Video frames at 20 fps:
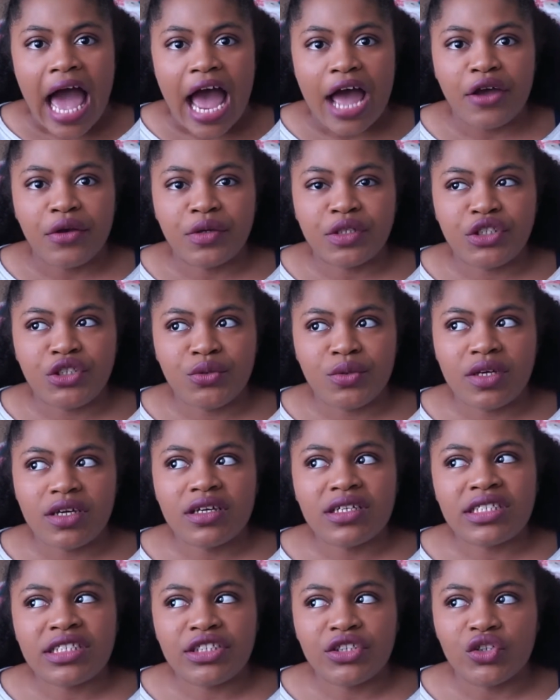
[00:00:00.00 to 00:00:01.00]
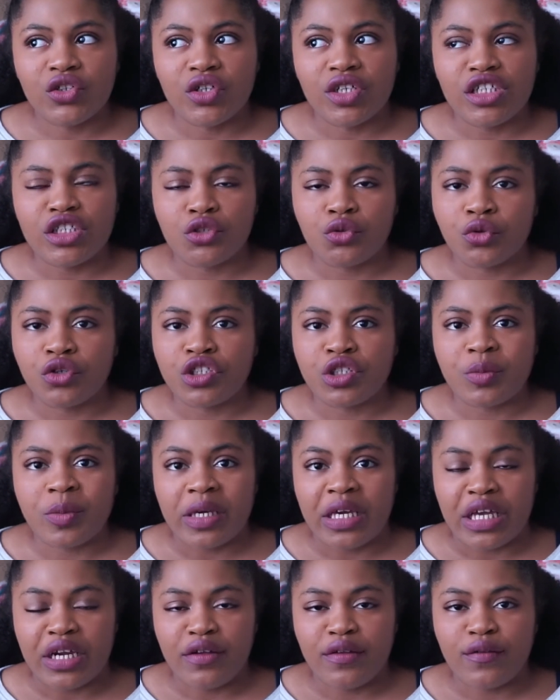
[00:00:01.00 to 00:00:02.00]
I was doing a series towards the
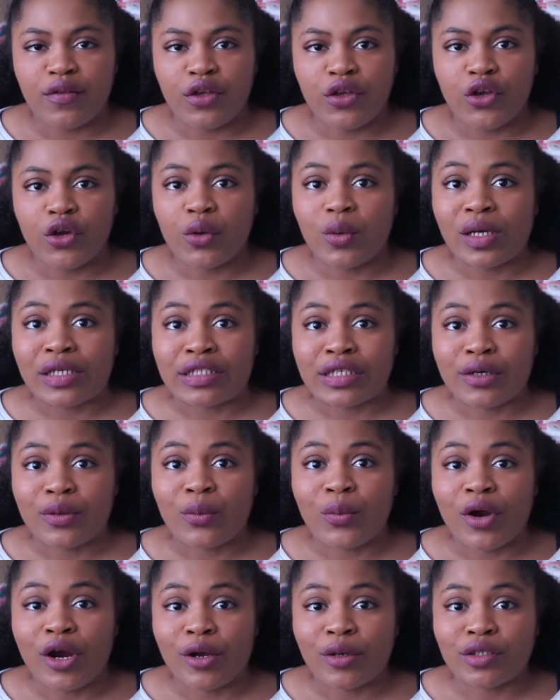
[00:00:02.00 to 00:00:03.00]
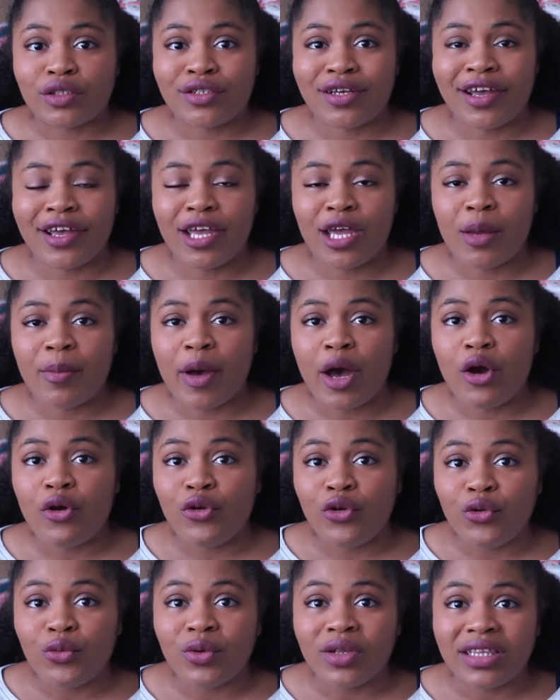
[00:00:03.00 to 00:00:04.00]
beginning of the year where I was talking
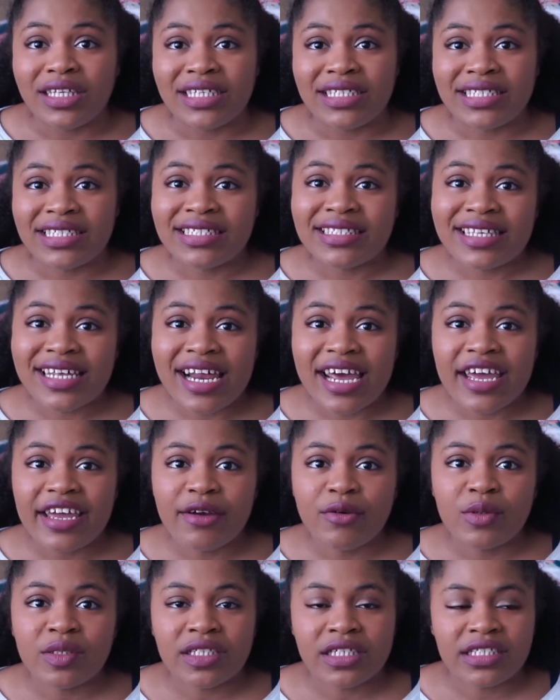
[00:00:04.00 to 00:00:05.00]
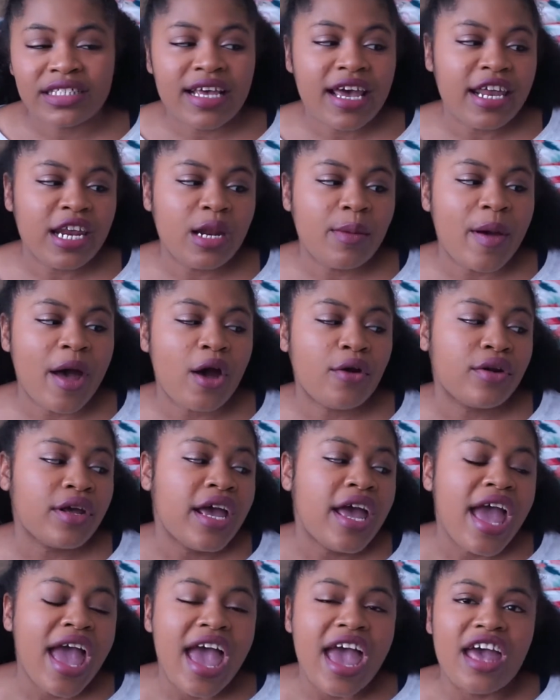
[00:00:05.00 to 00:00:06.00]
about new releases that I was excited about,
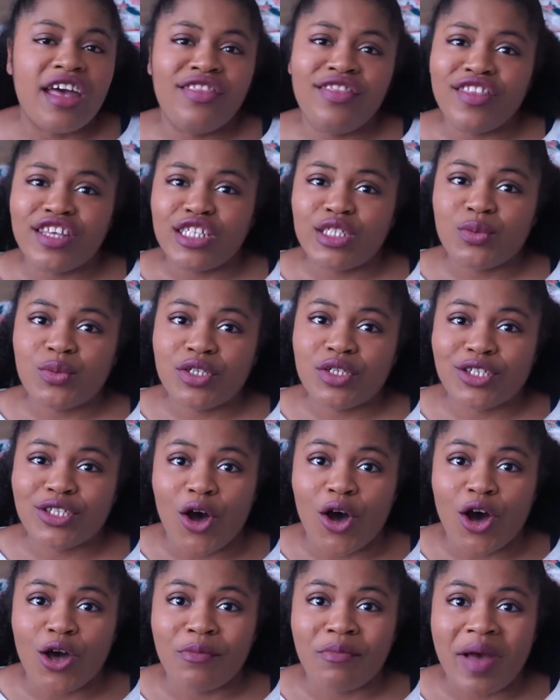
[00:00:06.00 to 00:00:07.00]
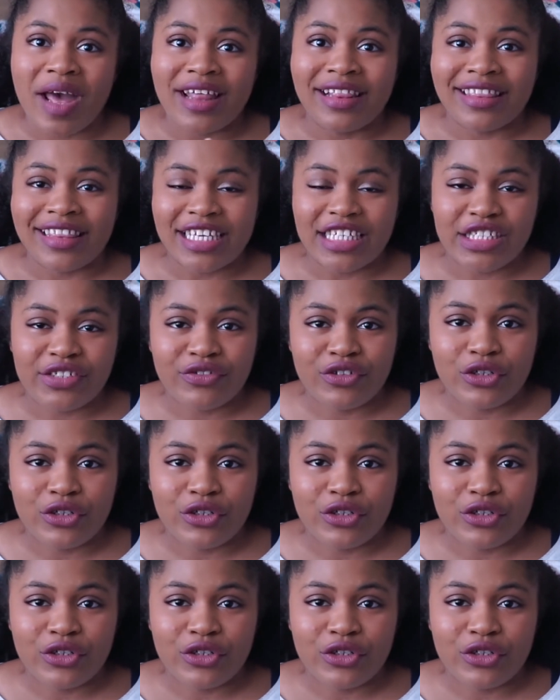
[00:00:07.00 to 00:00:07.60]
and this was on my list for